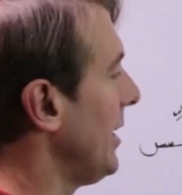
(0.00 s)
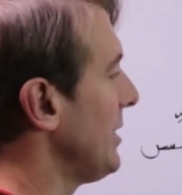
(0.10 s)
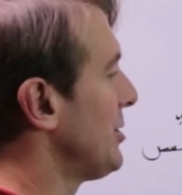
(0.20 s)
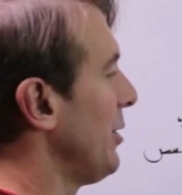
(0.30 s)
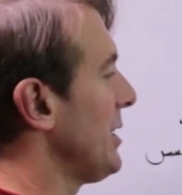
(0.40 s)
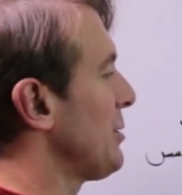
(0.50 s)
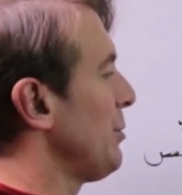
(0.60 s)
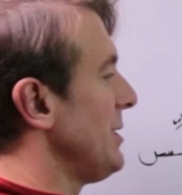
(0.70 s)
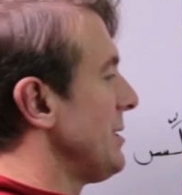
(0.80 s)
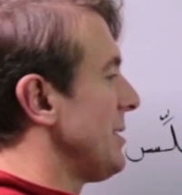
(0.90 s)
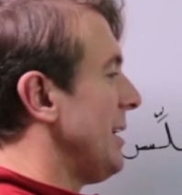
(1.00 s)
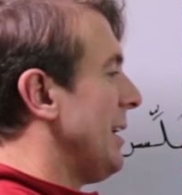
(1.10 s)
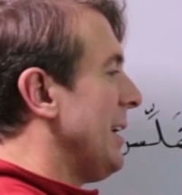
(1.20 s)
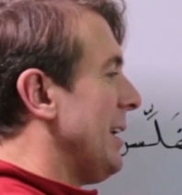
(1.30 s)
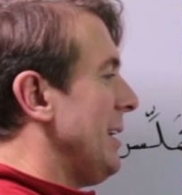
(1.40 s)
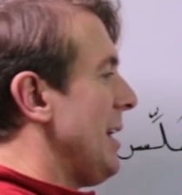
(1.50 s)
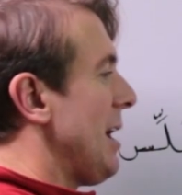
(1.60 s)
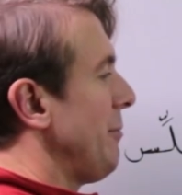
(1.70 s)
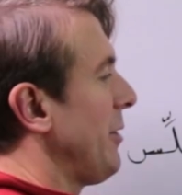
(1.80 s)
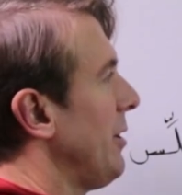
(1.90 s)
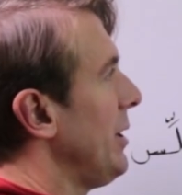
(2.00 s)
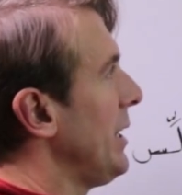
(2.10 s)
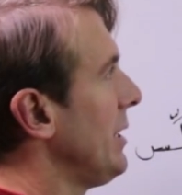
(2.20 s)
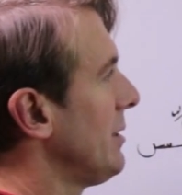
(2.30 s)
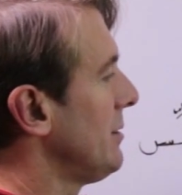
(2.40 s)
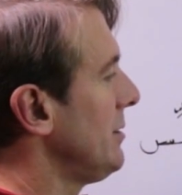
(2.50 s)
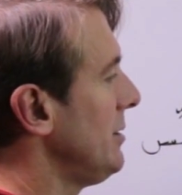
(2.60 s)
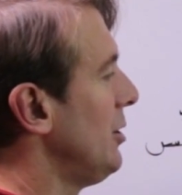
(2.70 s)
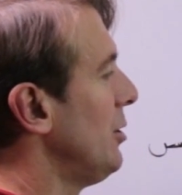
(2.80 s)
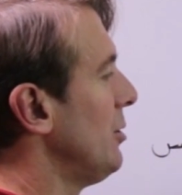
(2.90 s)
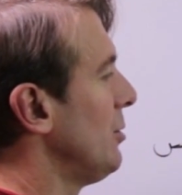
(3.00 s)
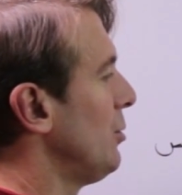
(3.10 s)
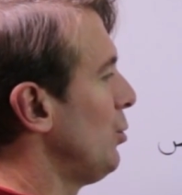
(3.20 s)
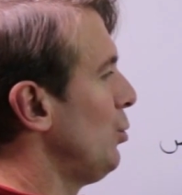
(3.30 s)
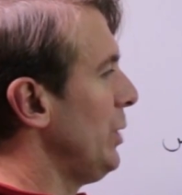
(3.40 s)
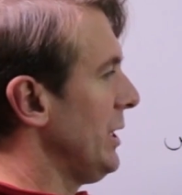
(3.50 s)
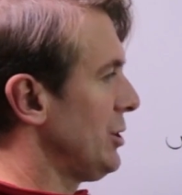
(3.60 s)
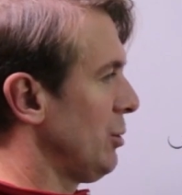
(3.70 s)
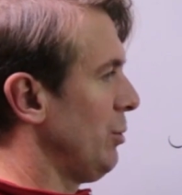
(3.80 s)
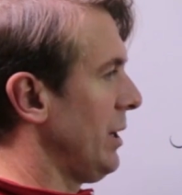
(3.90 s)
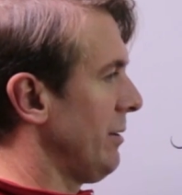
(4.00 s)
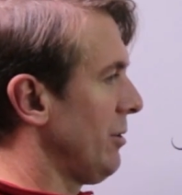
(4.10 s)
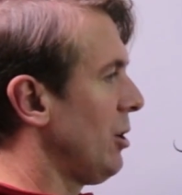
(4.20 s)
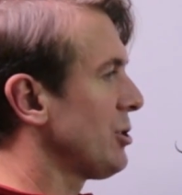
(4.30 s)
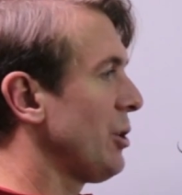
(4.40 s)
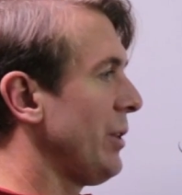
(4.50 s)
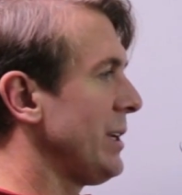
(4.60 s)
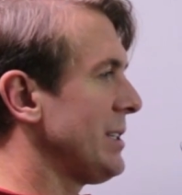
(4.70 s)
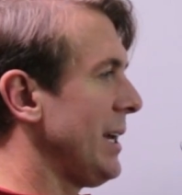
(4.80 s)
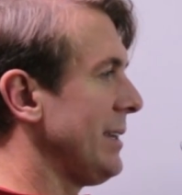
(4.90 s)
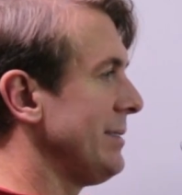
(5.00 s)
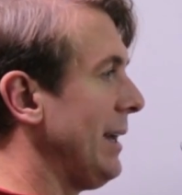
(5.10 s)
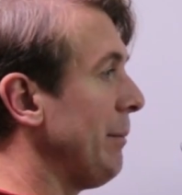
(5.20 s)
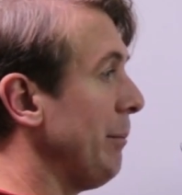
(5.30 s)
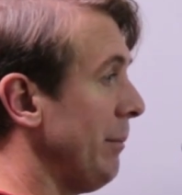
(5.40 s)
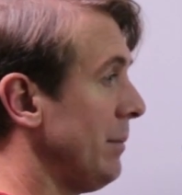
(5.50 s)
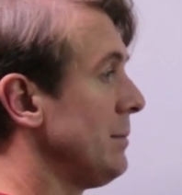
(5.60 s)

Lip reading: right, so this one's not very, rich or whatever. Also, they say dem.